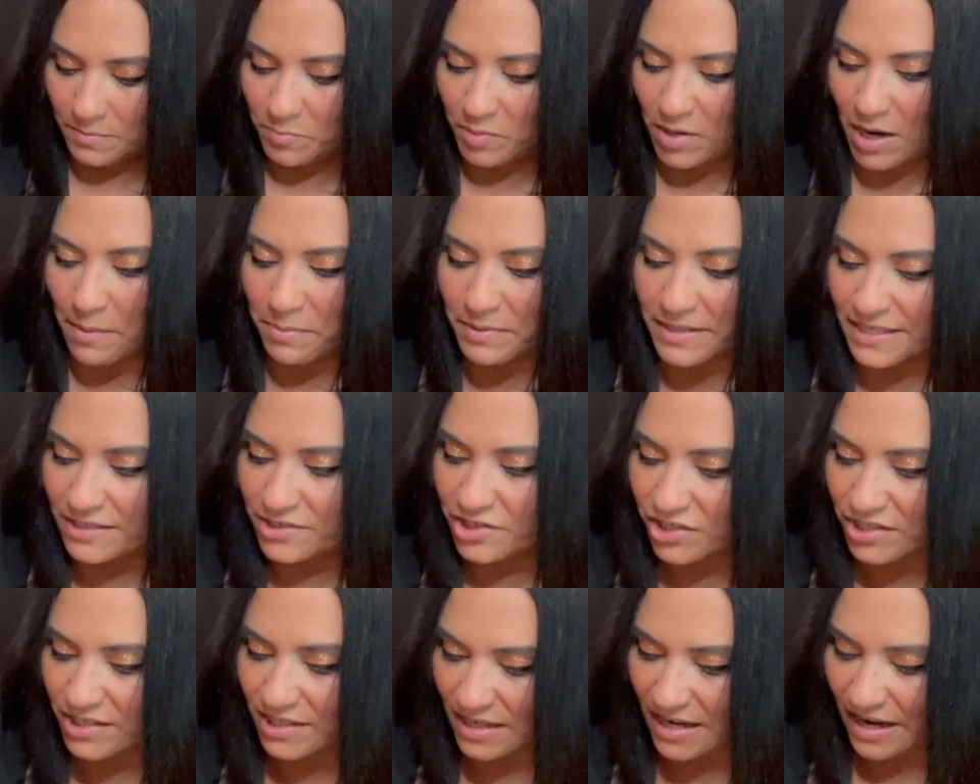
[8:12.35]
Probably
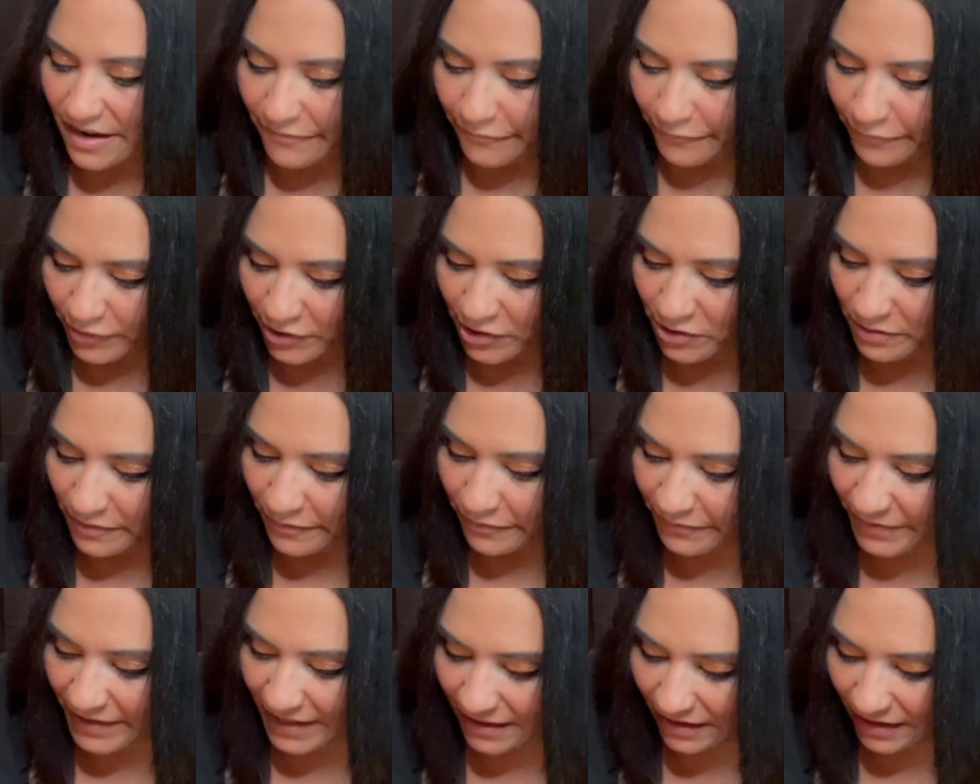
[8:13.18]
just enough for you to
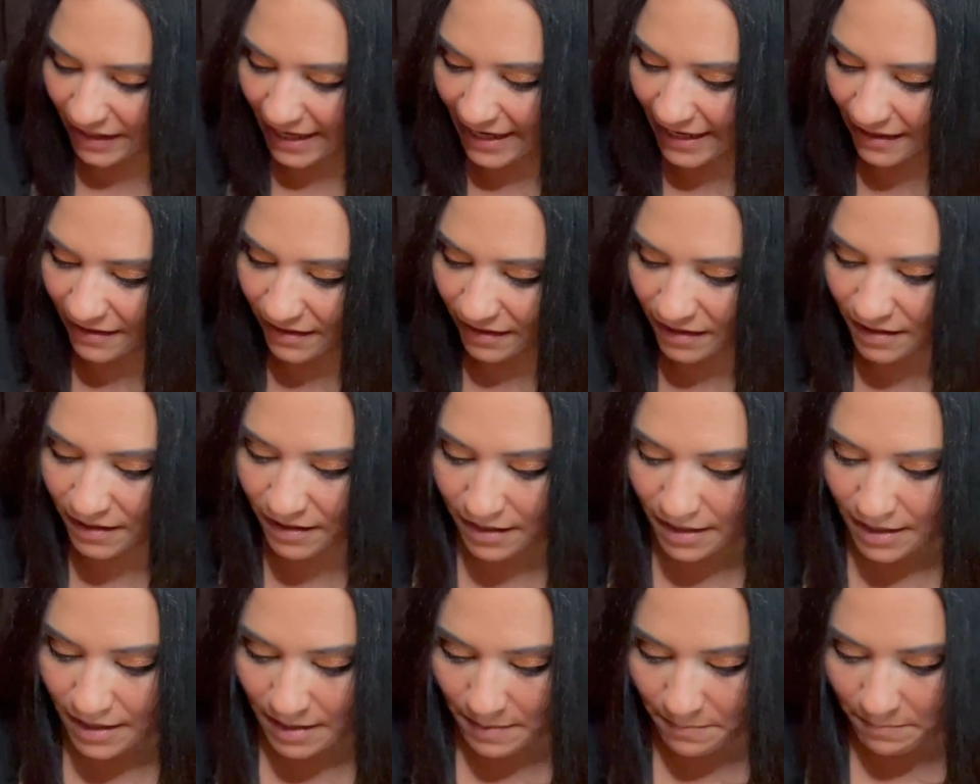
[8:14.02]
fit like
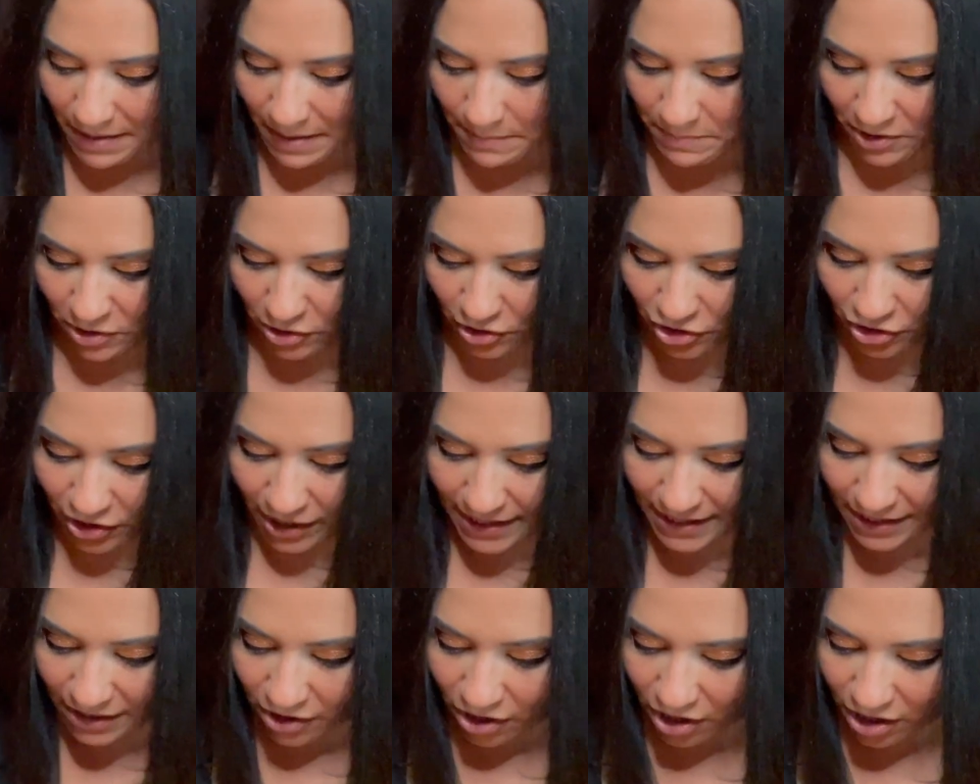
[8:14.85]
maybe your
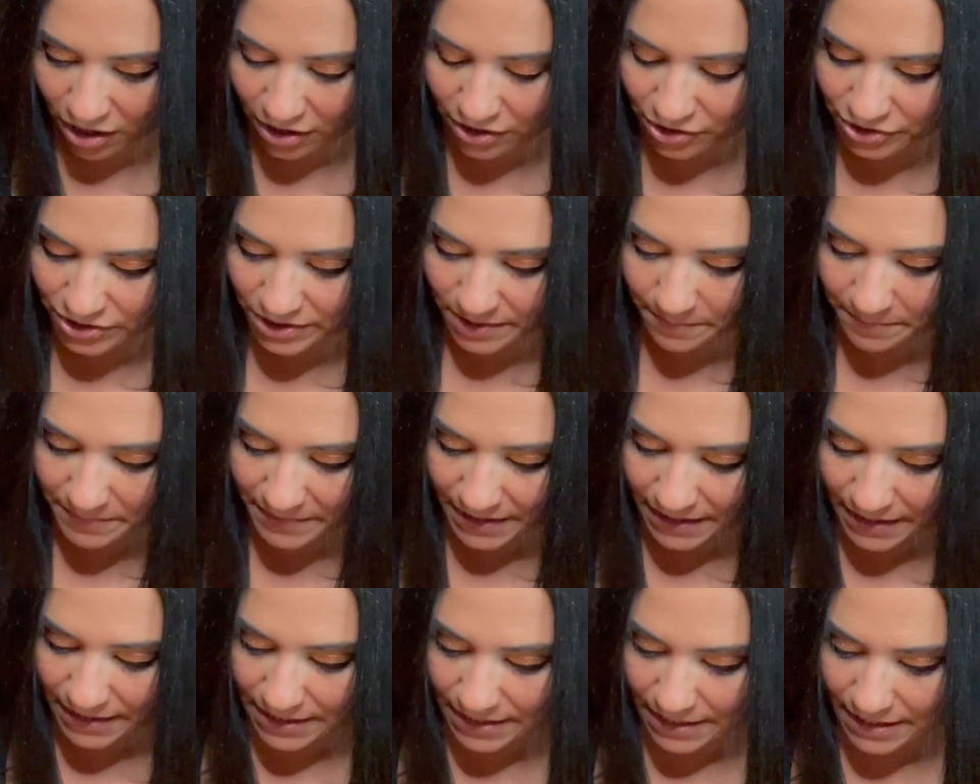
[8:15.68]
credit card or
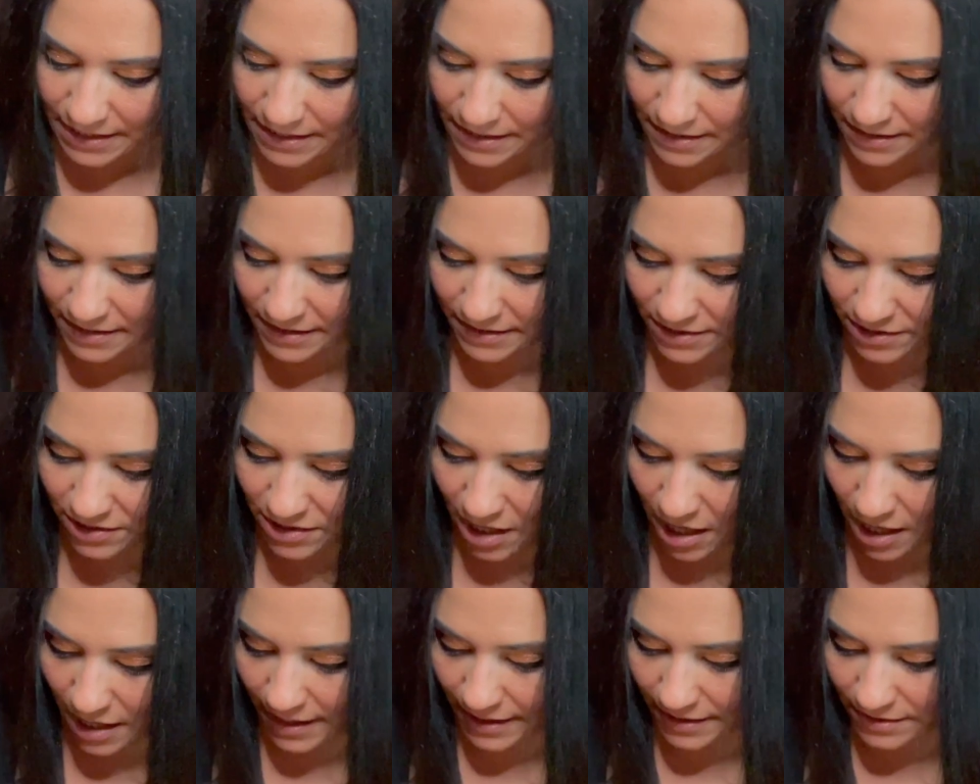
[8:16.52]
something in. It's
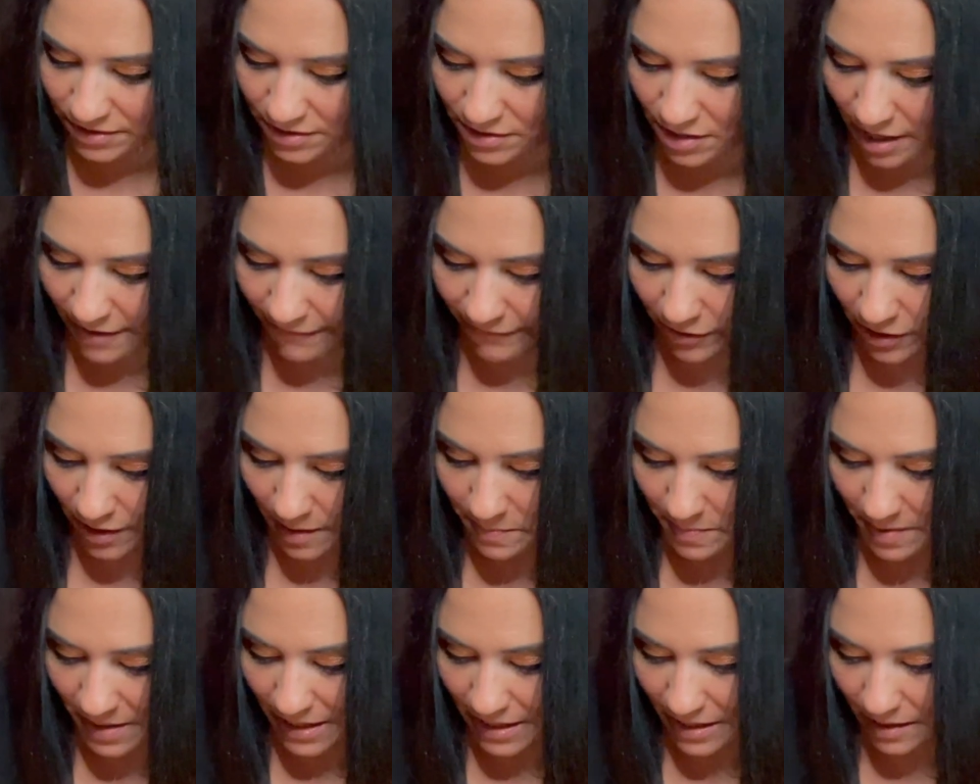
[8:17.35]
not, it's not
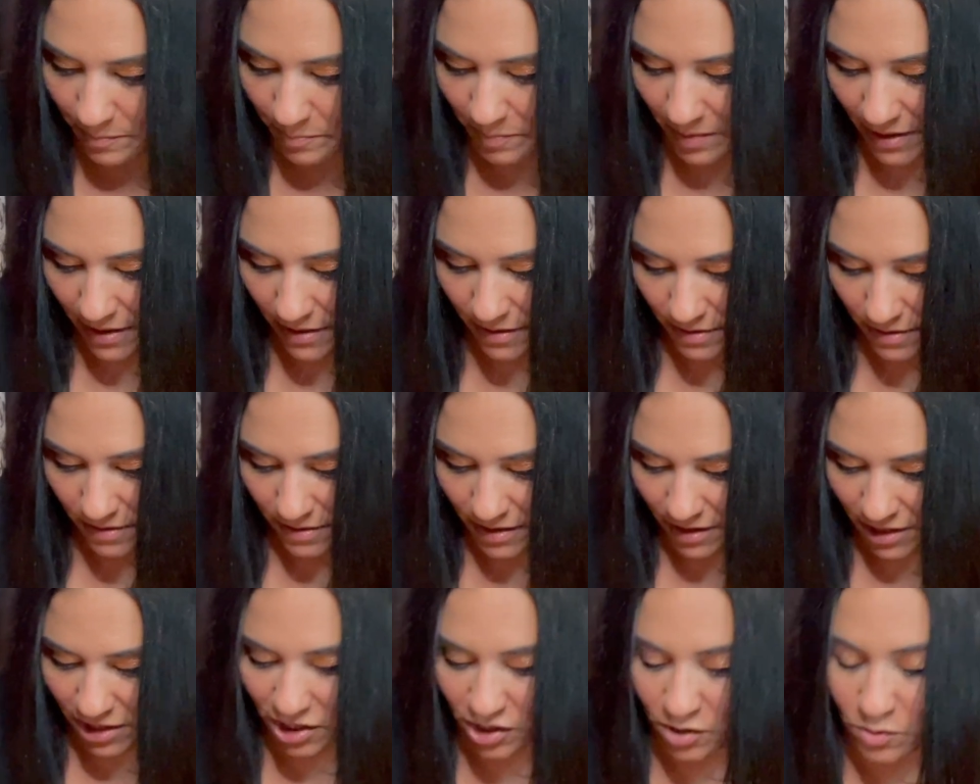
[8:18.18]
very big, but
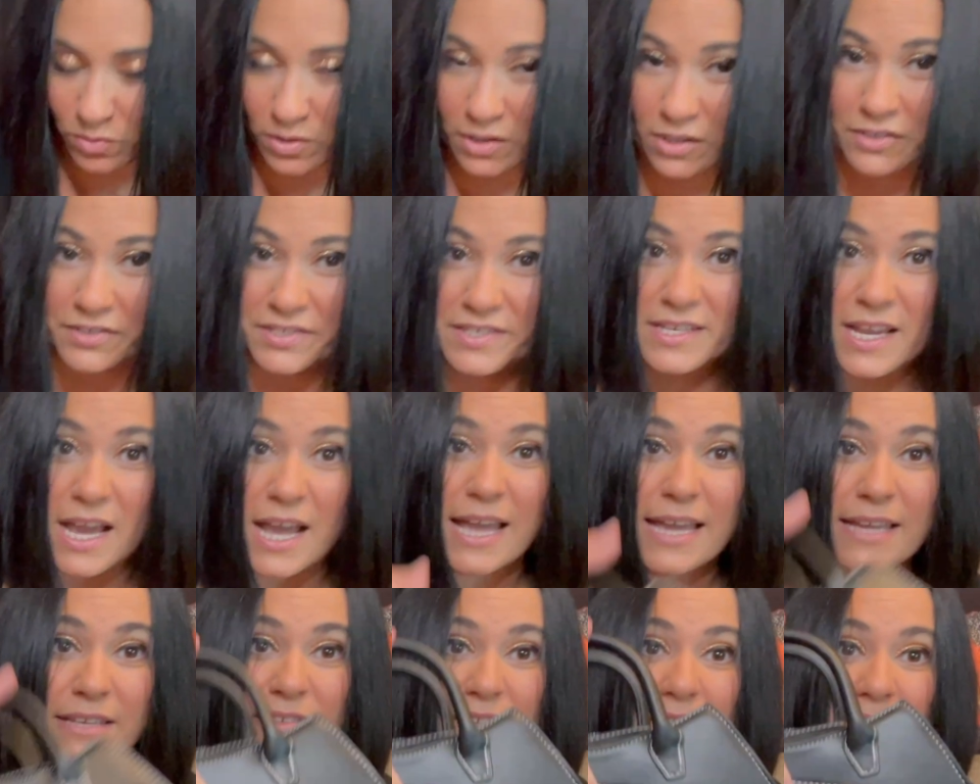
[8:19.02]
a cute little
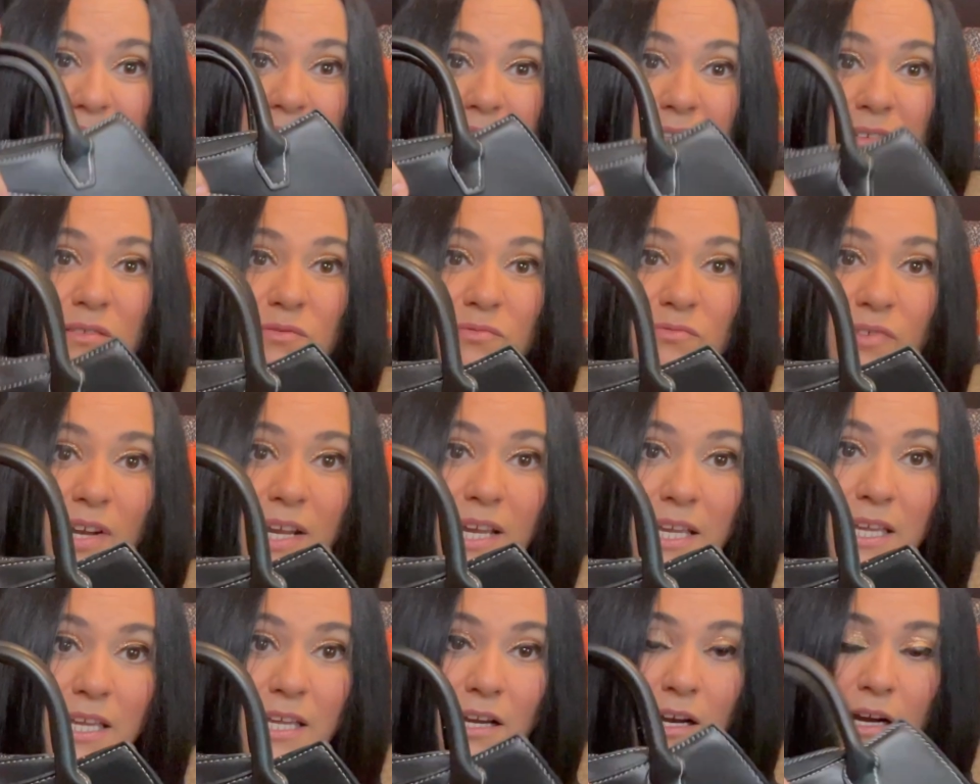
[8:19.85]
size
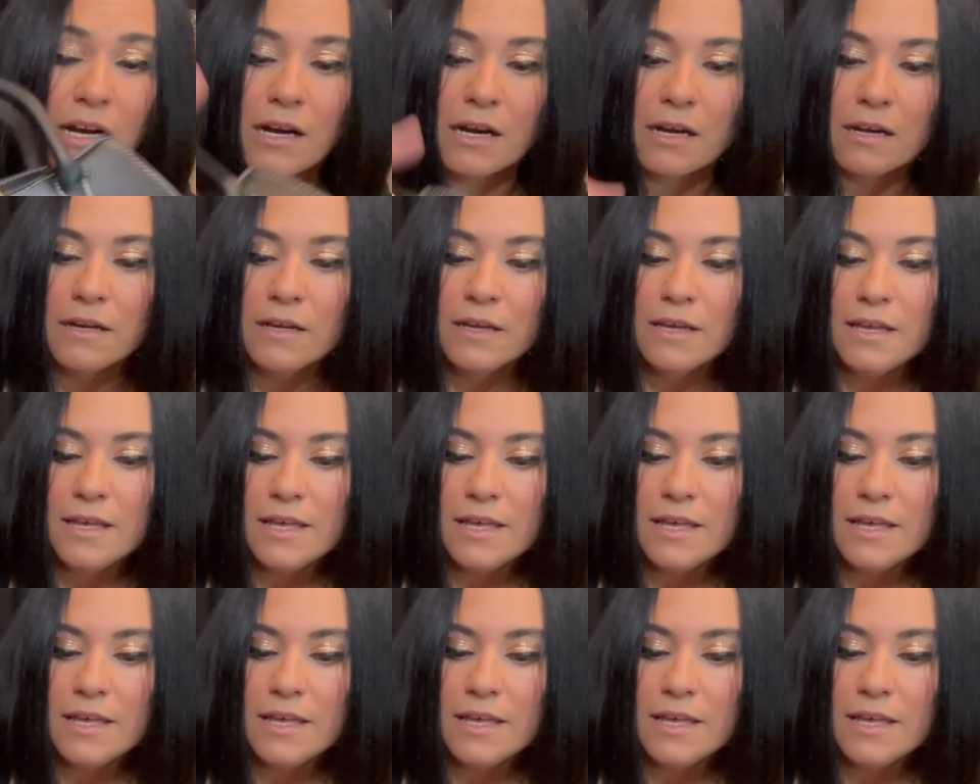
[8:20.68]
right here.